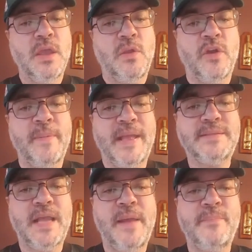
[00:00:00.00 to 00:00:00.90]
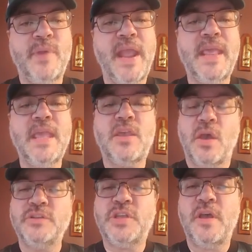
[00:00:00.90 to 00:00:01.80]
Quarterback Tom Brady,
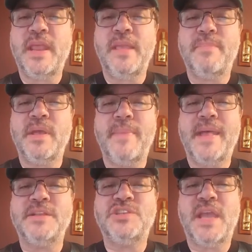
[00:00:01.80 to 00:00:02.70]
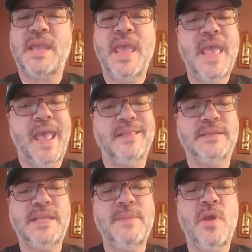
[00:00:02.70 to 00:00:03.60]
Coach Hoodie, Bill Belichick, and
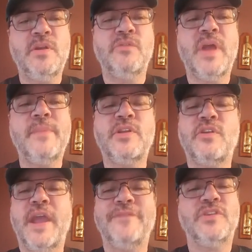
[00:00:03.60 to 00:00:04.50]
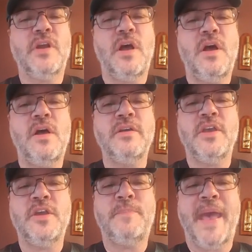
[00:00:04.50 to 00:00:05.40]
the team owner Robert Kraft are all
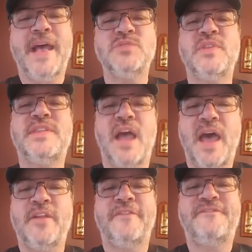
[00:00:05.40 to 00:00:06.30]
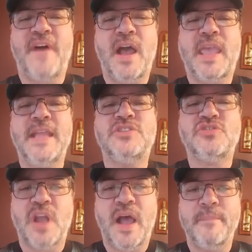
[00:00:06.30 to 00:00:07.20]
good pals with Donald fucking
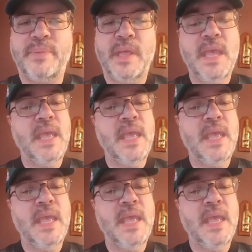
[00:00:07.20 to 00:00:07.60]
Trump.